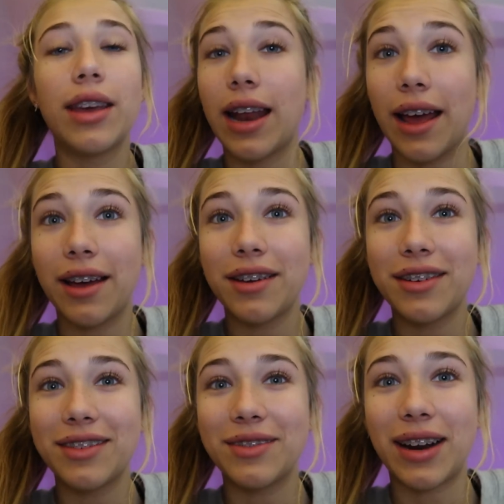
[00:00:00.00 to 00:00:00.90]
Today,
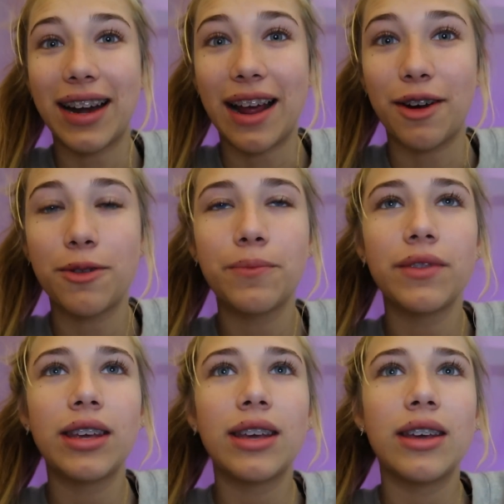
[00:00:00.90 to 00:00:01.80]
right now,
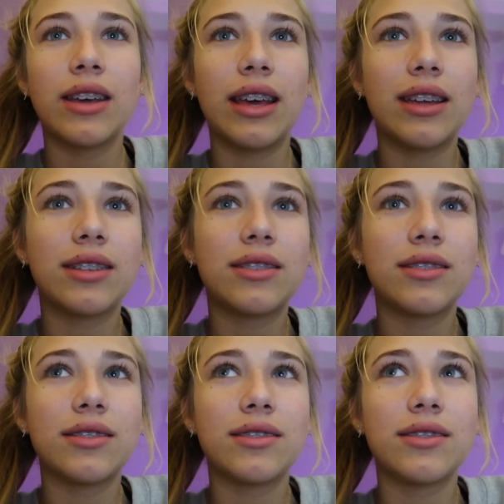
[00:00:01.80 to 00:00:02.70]
it's
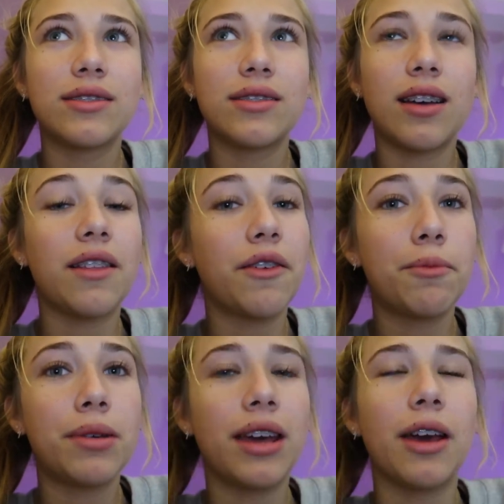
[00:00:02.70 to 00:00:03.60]

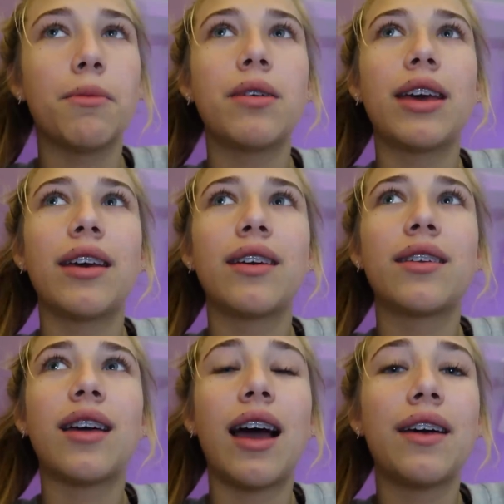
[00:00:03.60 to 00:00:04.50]
11 p.m.
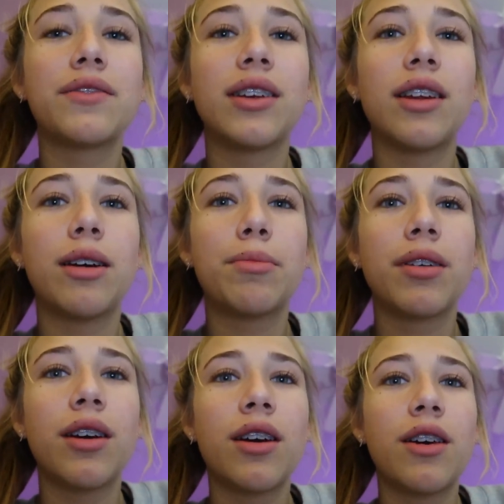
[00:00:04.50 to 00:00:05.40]
and I have to get up
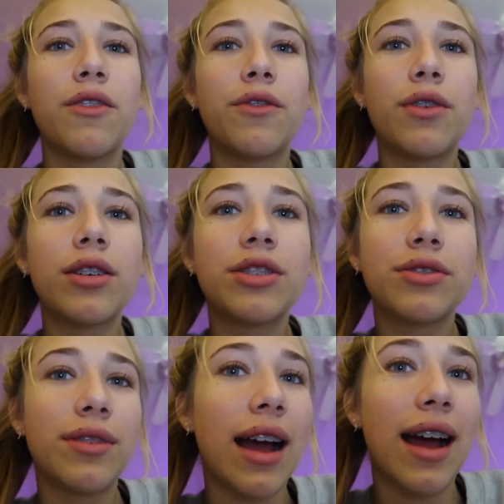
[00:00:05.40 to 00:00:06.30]
for
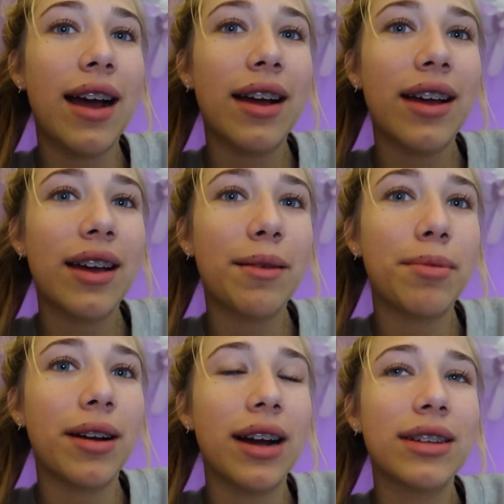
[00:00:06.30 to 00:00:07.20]
track
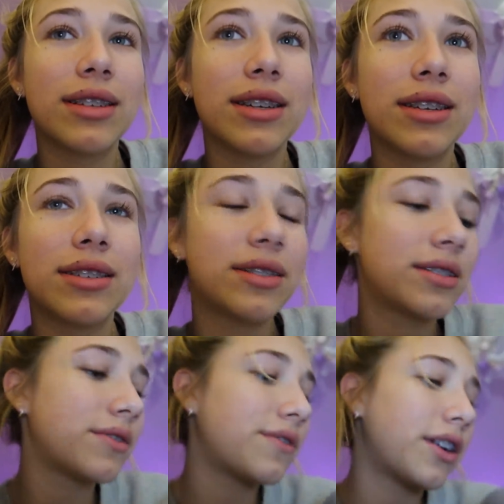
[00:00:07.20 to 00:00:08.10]

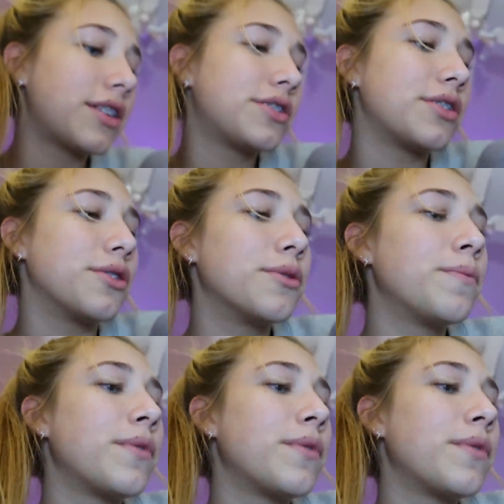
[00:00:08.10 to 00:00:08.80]
practice very soon.